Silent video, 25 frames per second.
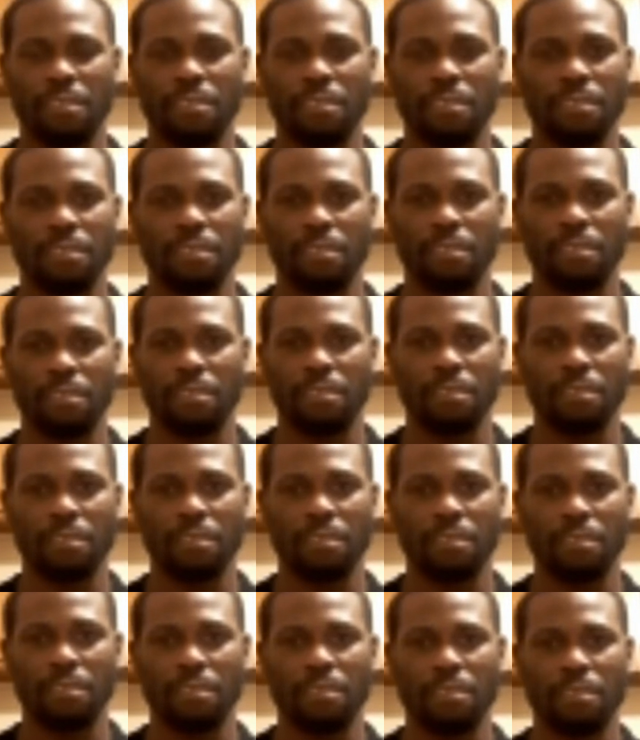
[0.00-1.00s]

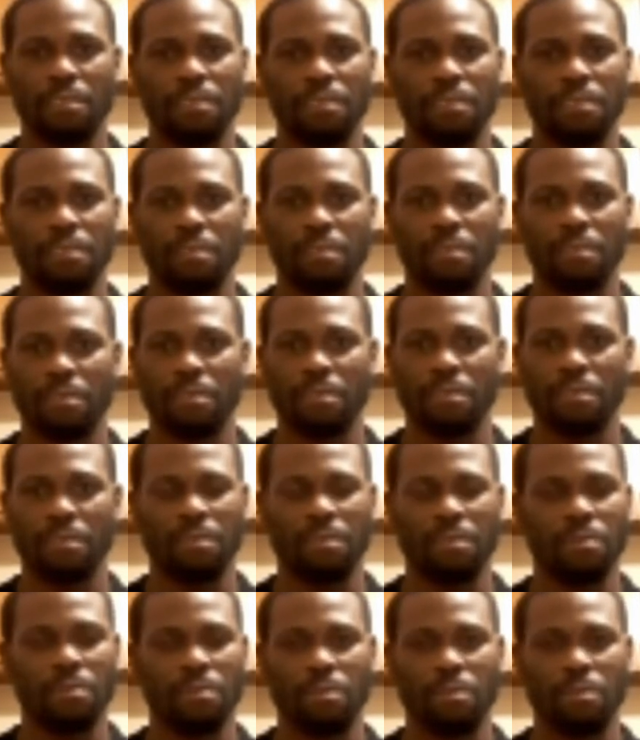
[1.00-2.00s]

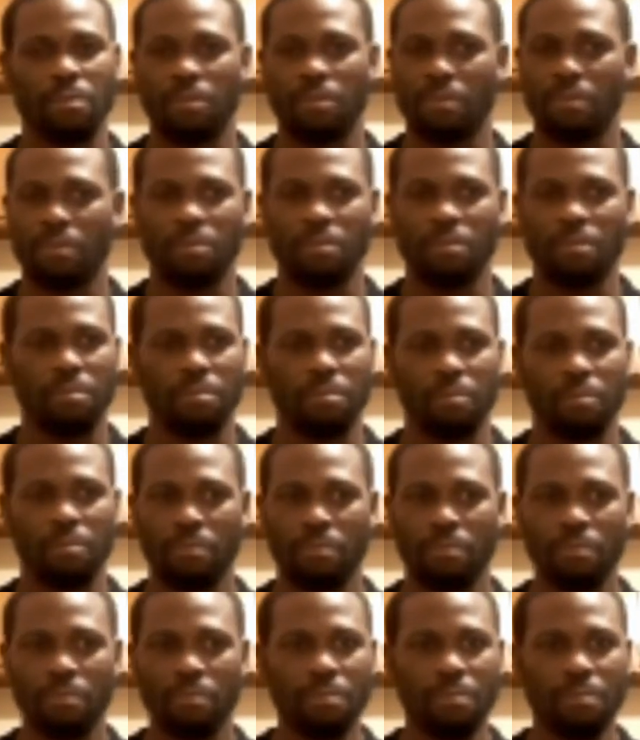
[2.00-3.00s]

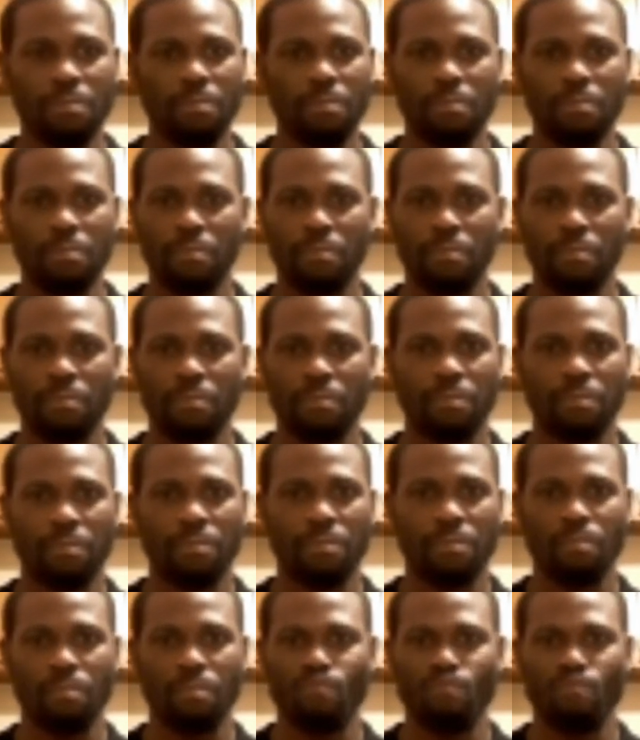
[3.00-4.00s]

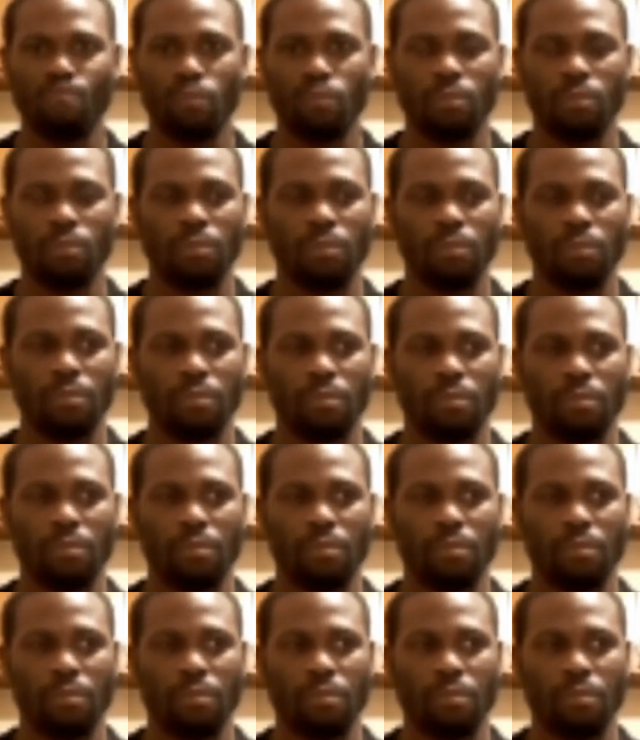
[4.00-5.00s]

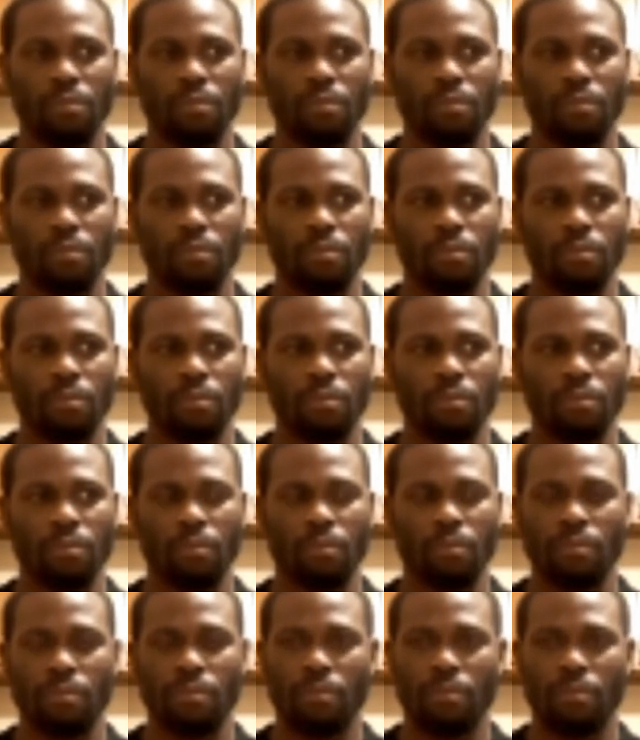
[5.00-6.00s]

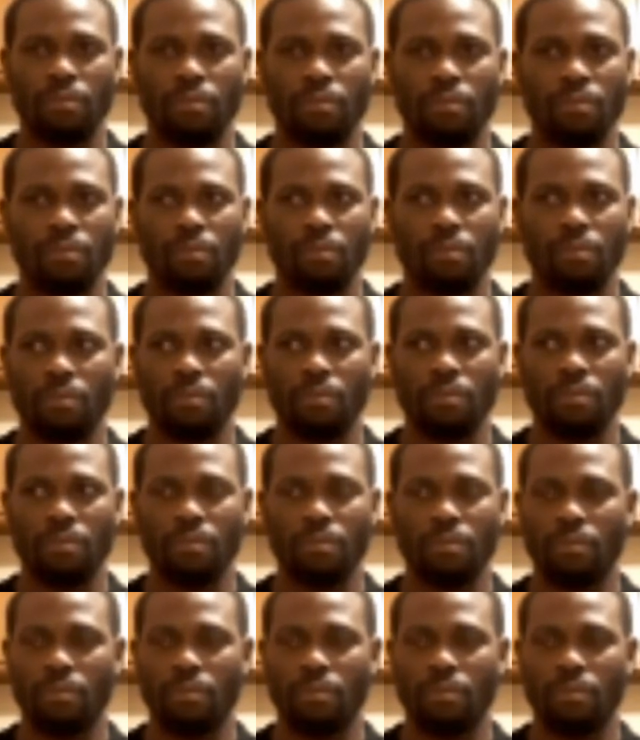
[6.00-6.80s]
This person isn't speaking.